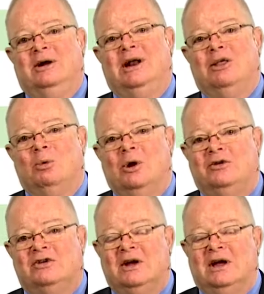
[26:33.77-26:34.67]
In other
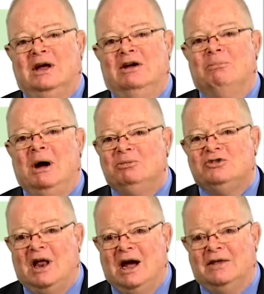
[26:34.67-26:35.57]
words, if mom's
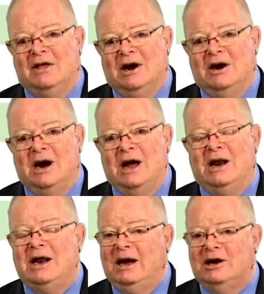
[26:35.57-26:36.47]
lying there
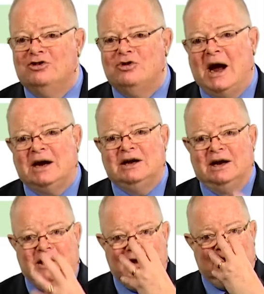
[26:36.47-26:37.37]
and contracting,